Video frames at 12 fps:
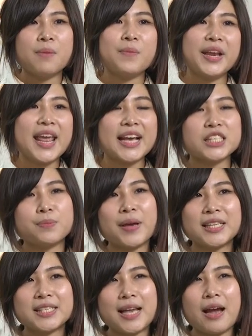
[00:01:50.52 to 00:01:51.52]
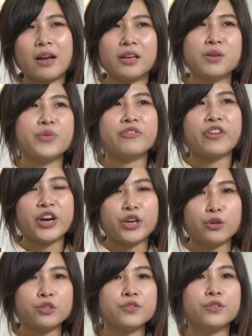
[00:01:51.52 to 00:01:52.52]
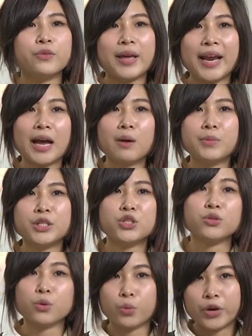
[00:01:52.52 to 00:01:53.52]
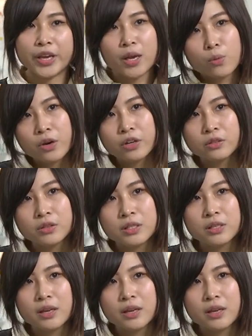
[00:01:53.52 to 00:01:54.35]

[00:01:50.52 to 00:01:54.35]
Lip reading: many aspects that are going to be very useful when I come into the working world.